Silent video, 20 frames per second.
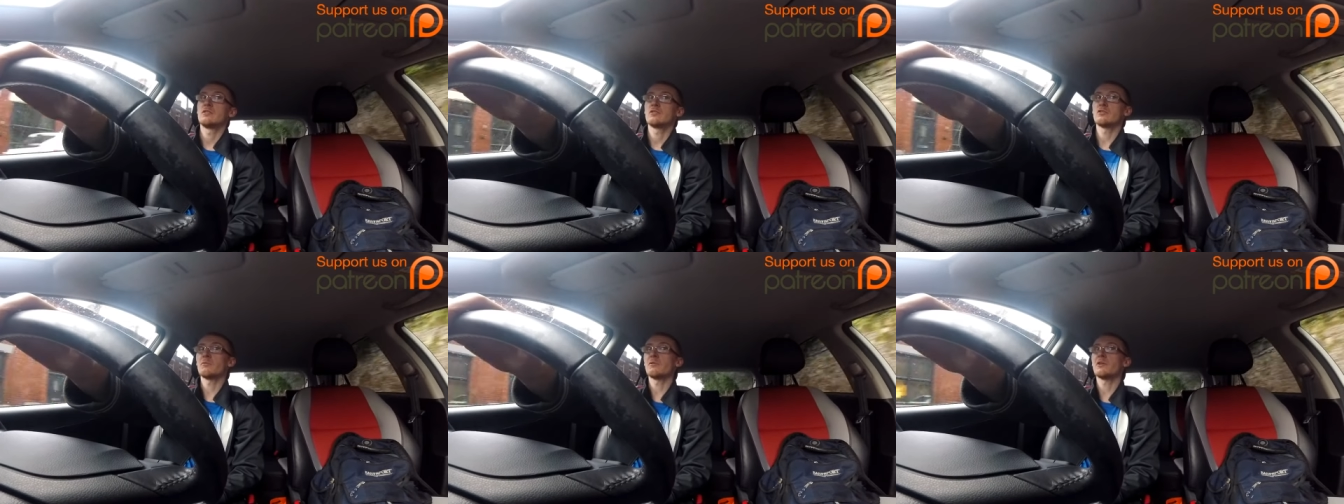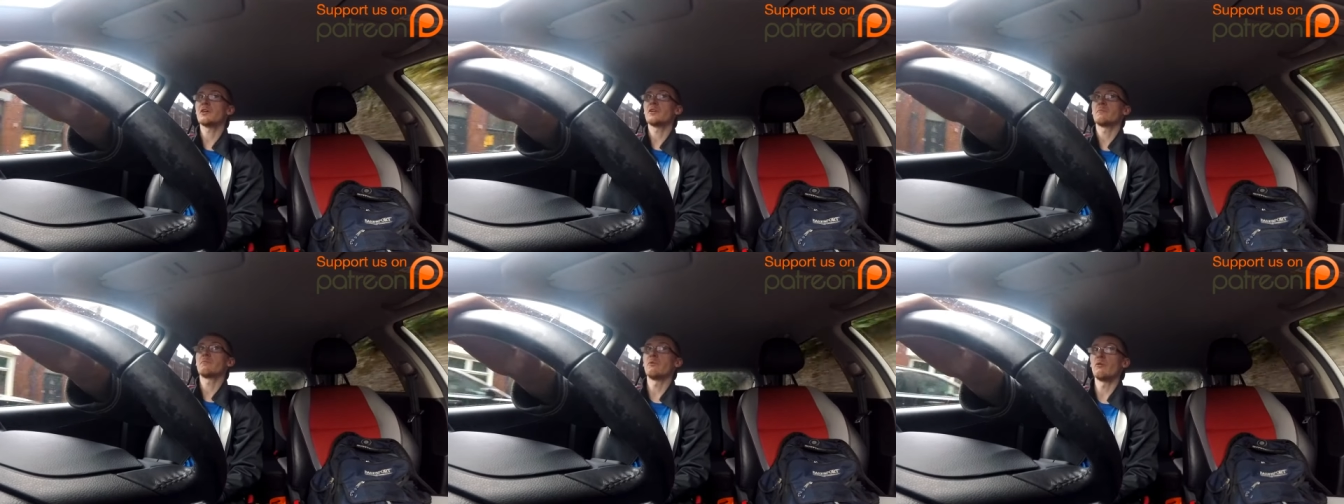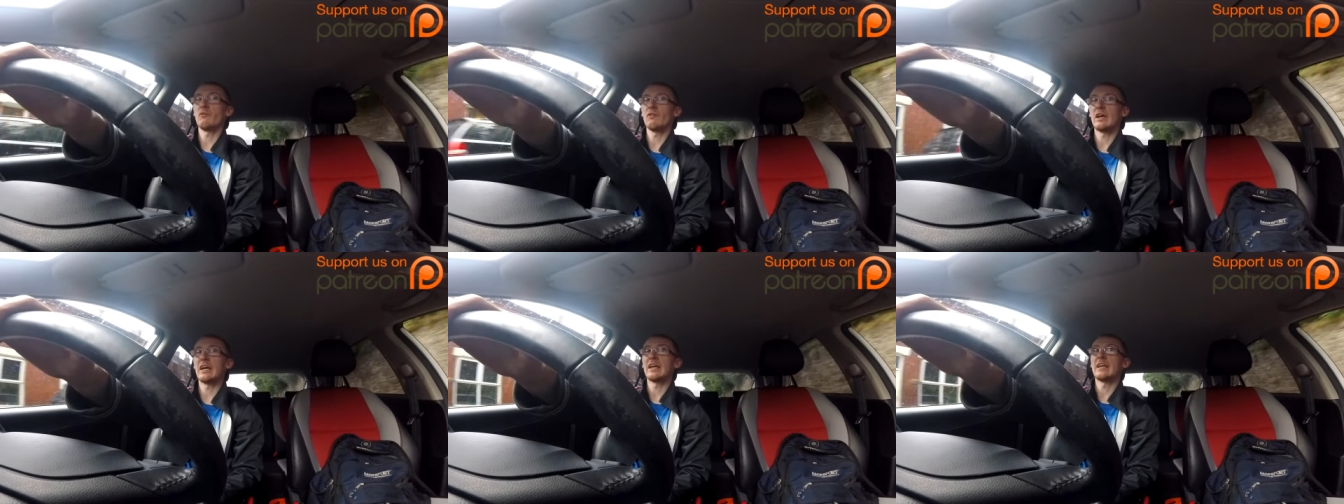So we're going to
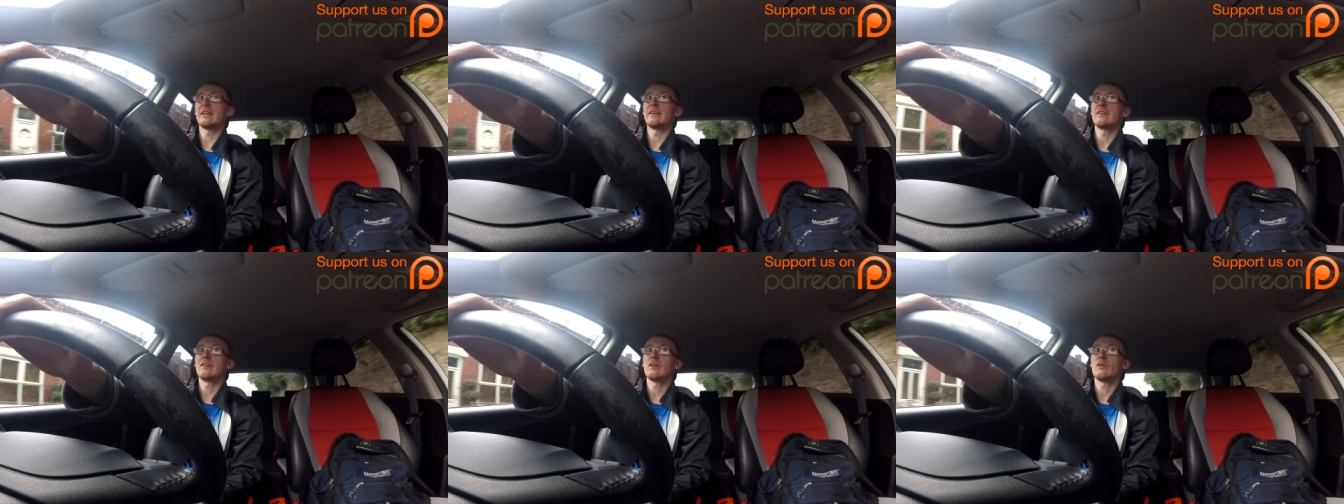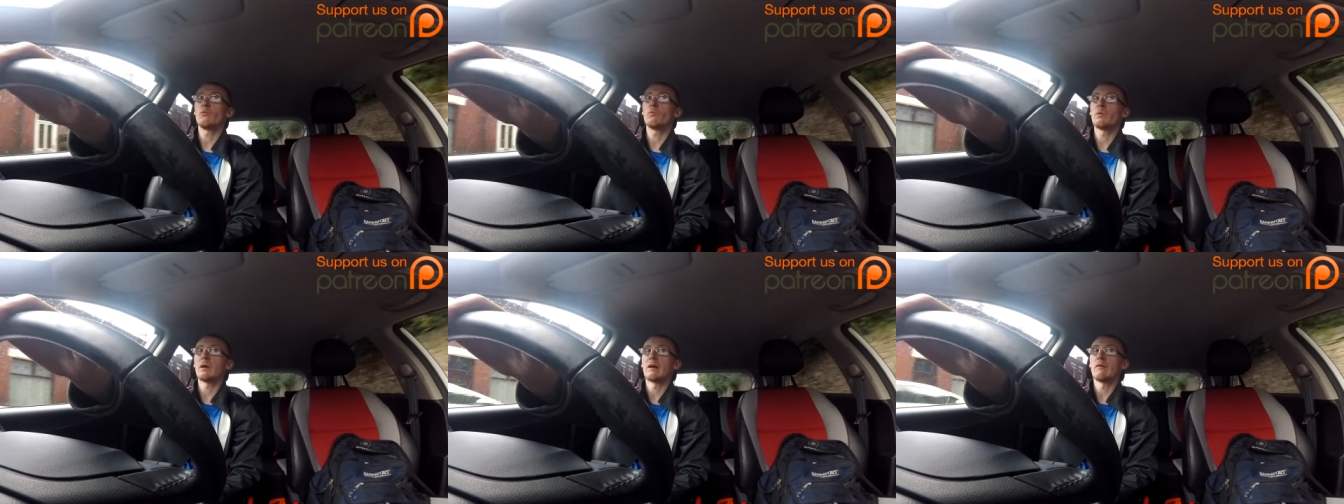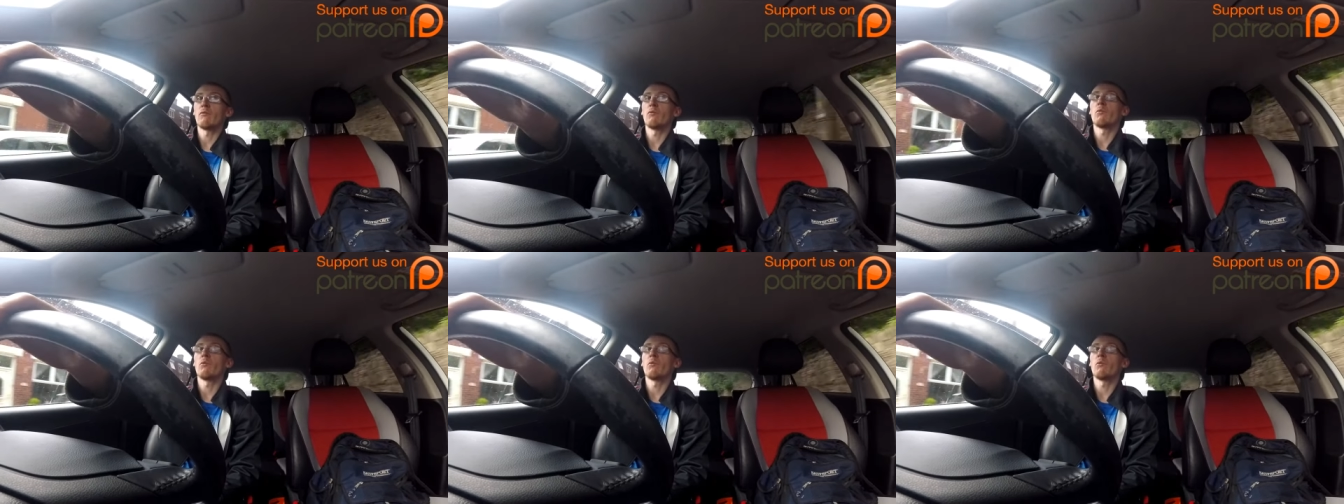put that in about the